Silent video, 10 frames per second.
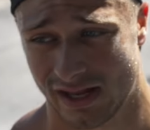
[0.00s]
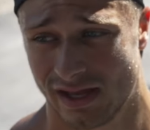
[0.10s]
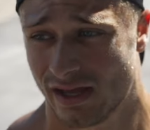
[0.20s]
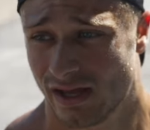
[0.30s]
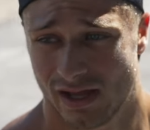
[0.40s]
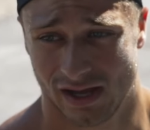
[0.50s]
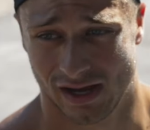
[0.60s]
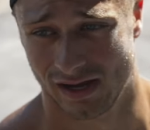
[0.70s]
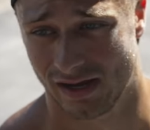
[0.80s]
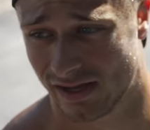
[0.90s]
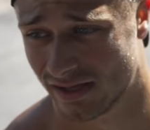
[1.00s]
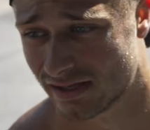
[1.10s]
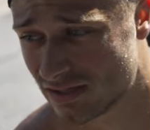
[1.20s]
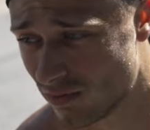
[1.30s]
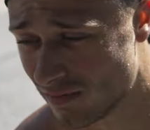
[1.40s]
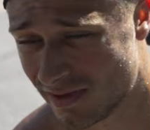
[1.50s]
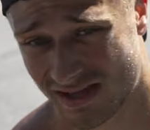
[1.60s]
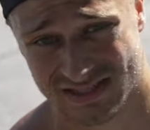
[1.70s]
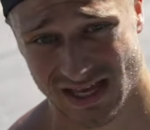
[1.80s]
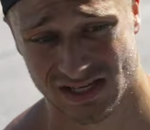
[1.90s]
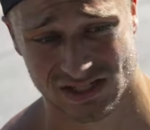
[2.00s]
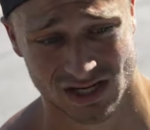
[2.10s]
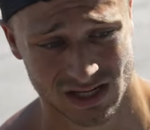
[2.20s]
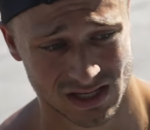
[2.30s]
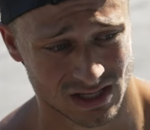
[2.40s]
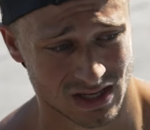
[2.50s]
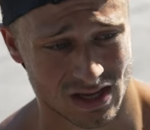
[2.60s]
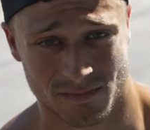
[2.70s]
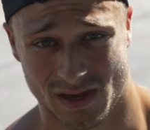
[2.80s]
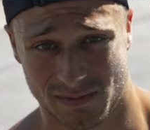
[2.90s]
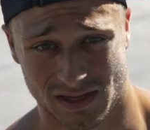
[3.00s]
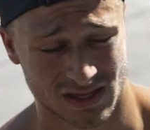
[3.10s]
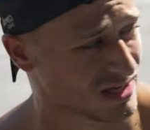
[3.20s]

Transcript: See what we can be on stage. Maybe